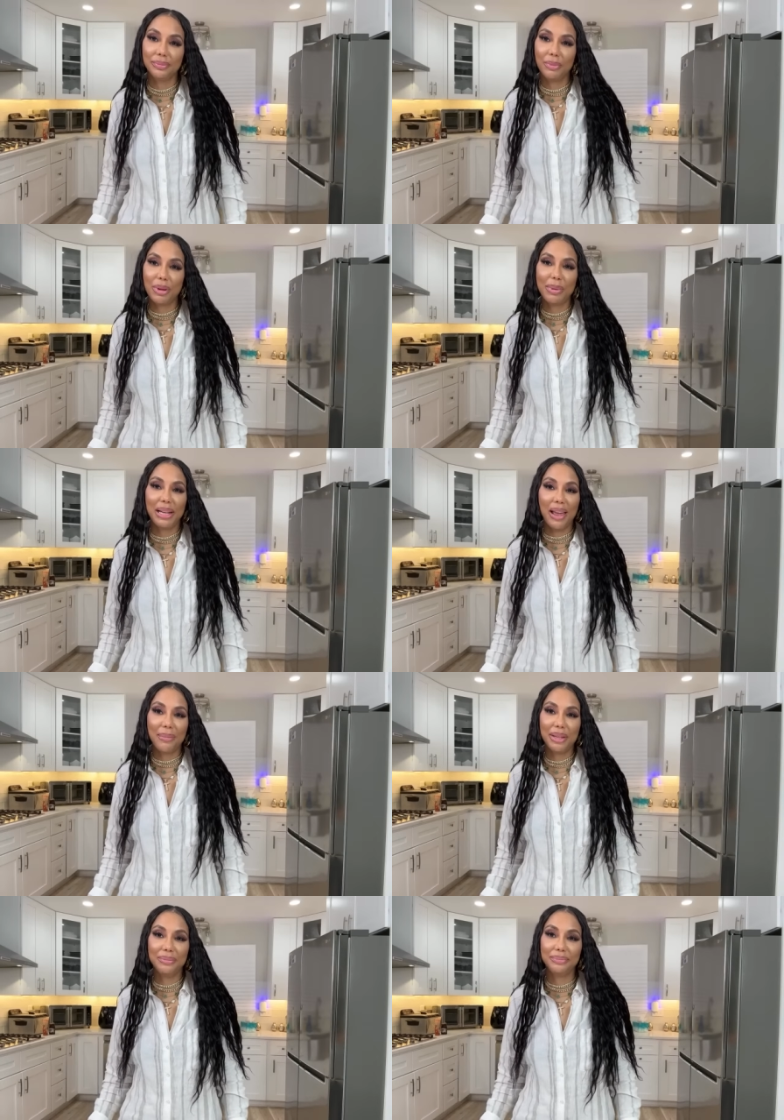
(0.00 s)
we be
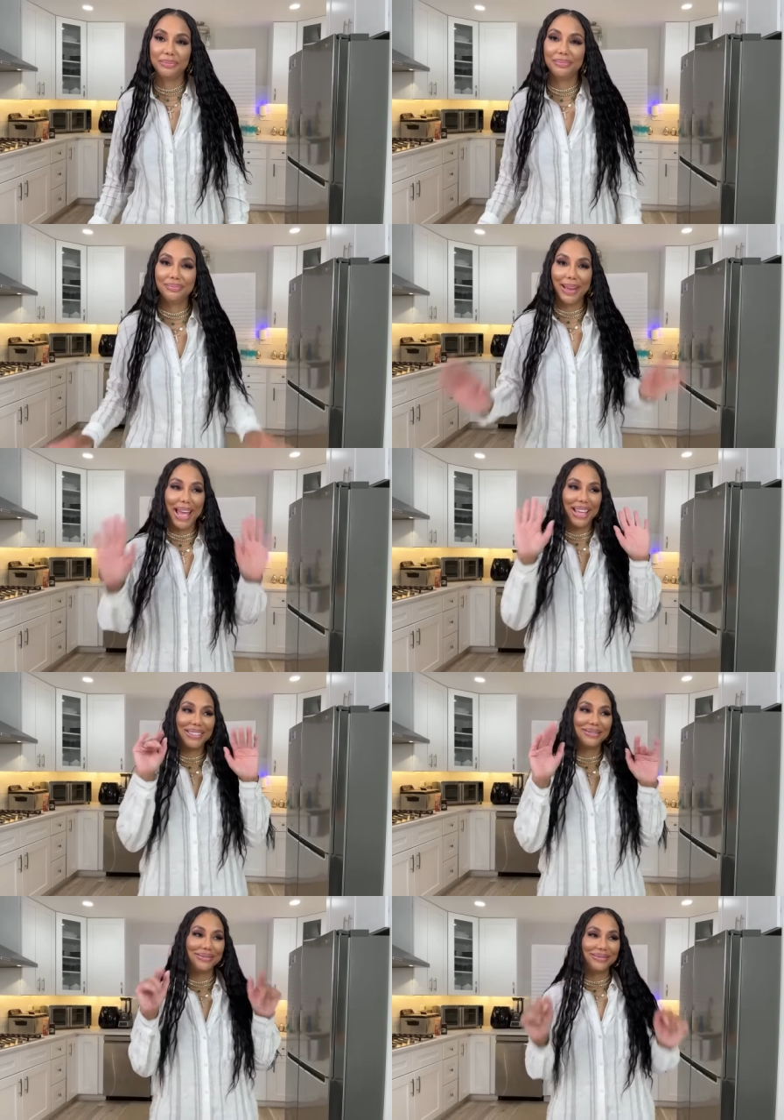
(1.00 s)
glamming. Bye.
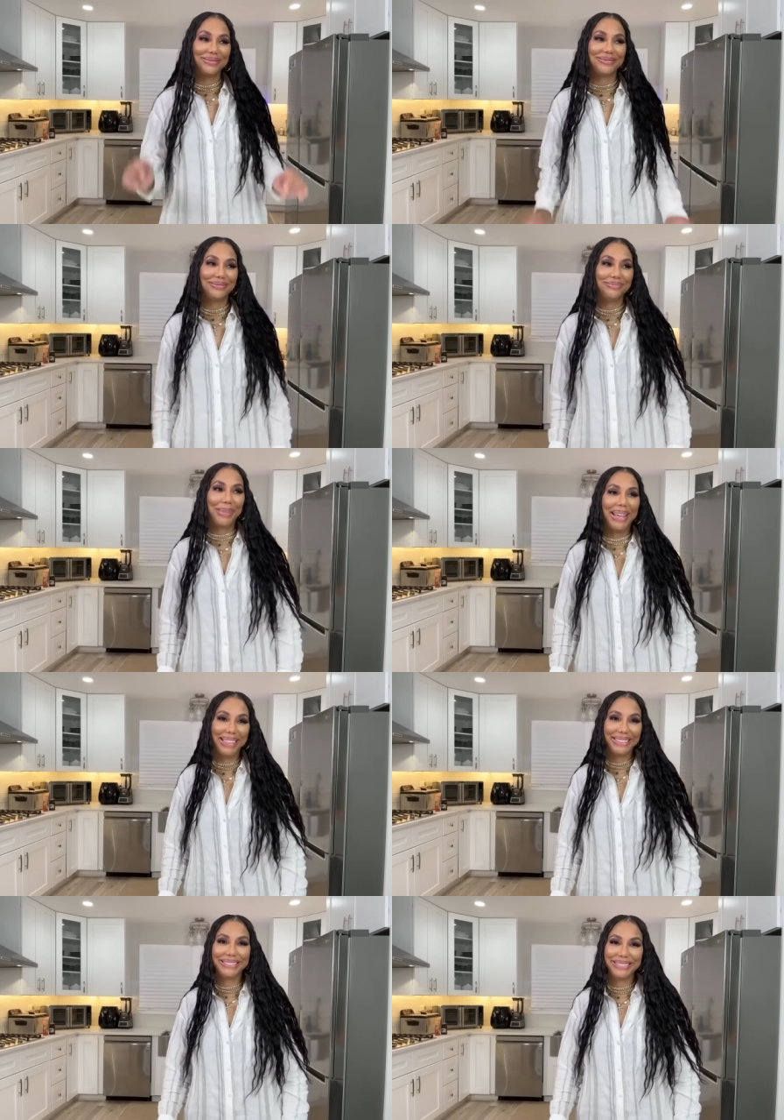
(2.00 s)
Bye.